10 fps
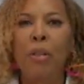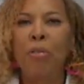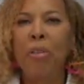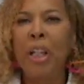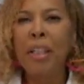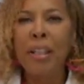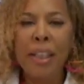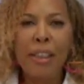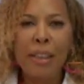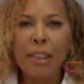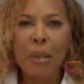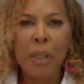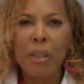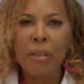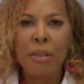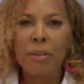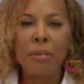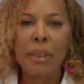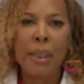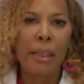regulations about
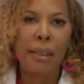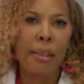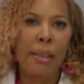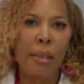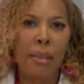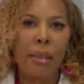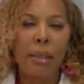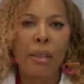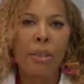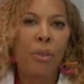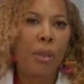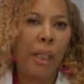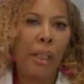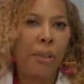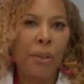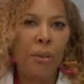certain testing that you can't do